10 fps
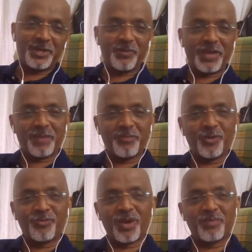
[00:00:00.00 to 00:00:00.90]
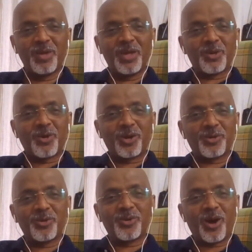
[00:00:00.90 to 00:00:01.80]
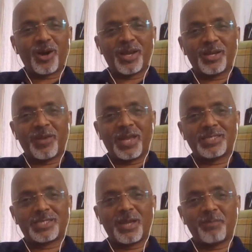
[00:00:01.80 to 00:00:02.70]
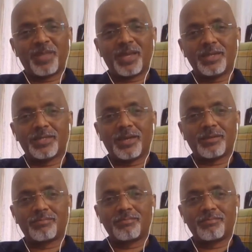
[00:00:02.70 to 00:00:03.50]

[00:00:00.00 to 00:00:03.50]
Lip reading: when I moved from chord to chord and when I strummed the guitar.